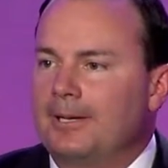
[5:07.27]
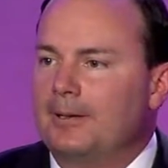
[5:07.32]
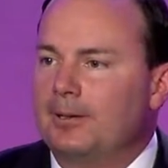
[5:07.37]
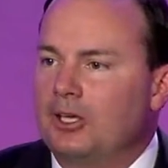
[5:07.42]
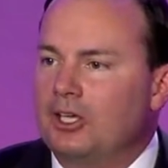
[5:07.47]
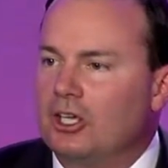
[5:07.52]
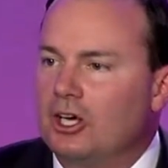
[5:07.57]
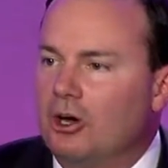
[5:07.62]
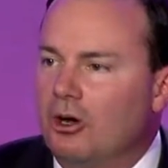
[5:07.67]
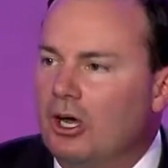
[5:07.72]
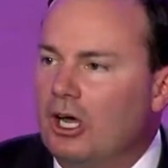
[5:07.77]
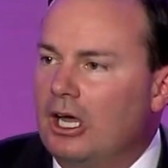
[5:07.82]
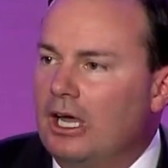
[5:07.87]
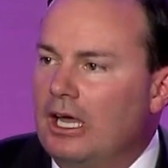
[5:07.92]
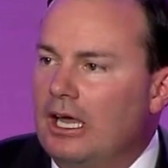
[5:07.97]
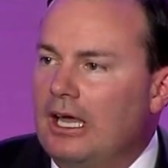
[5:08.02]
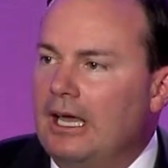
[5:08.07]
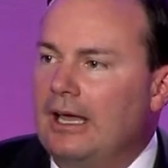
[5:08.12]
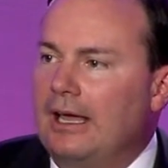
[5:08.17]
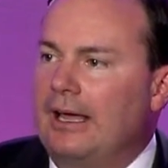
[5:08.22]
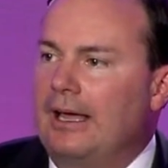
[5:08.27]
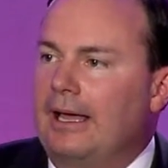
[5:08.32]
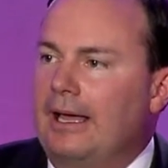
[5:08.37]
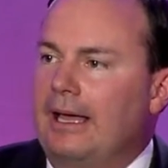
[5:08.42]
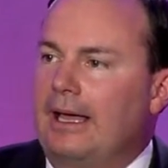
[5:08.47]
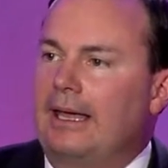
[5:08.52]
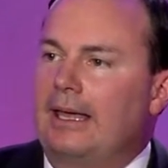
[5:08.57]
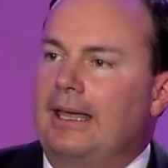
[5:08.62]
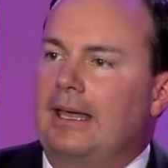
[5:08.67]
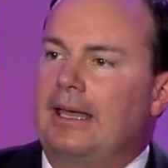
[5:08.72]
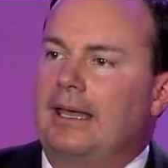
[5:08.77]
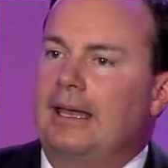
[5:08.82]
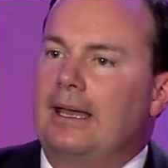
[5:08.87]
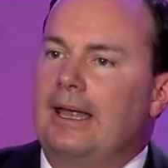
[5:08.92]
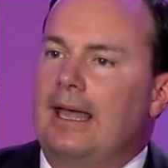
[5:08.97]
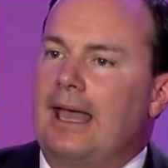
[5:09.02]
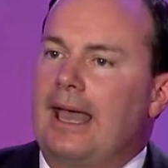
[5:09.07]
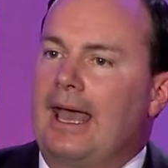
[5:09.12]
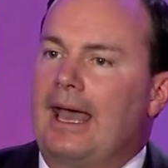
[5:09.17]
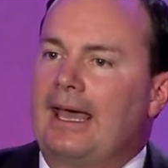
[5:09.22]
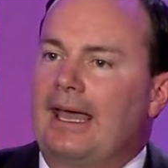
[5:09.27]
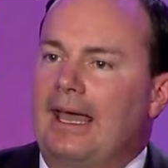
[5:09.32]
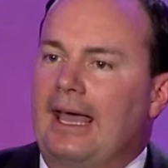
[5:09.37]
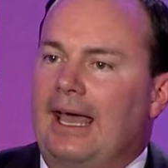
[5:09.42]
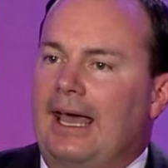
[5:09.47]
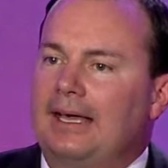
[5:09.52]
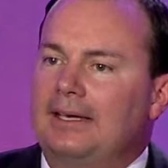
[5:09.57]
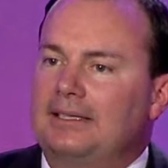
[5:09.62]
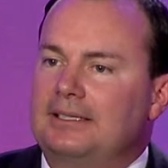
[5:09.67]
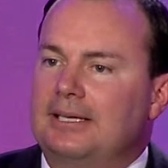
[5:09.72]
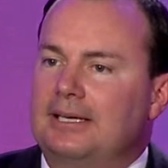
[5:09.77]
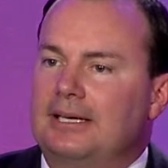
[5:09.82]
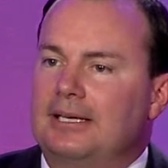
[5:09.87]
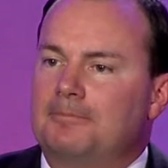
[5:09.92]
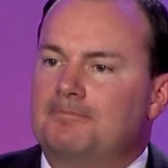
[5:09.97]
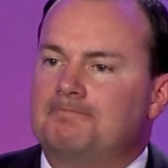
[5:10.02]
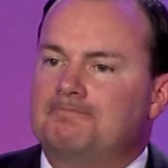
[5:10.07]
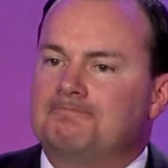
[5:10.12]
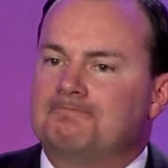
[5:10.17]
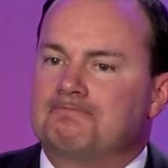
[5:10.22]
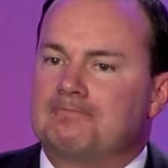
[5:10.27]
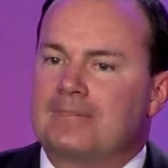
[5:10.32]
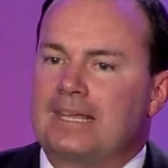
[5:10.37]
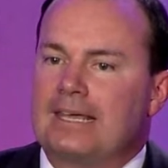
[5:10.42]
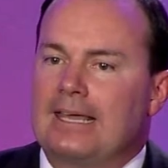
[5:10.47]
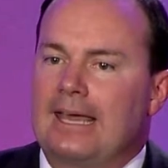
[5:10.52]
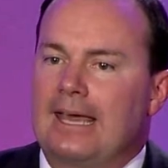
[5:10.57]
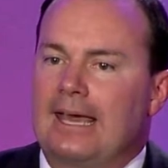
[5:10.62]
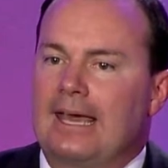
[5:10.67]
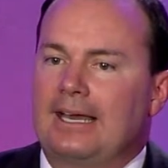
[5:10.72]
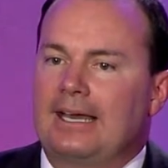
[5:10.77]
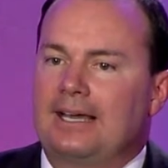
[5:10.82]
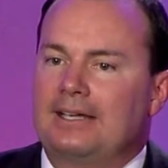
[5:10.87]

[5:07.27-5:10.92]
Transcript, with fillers: You know, had, had, um, had